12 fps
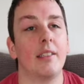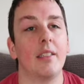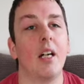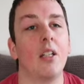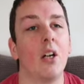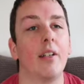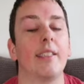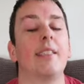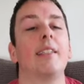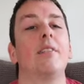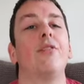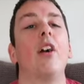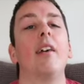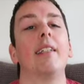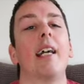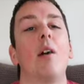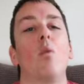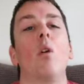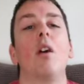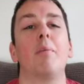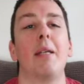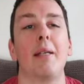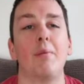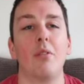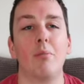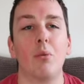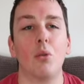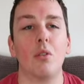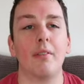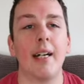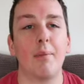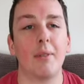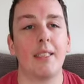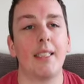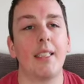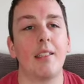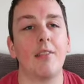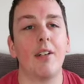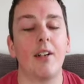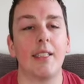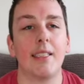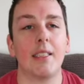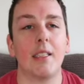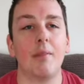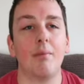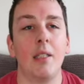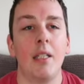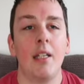I like to find out why people have bought that particular item,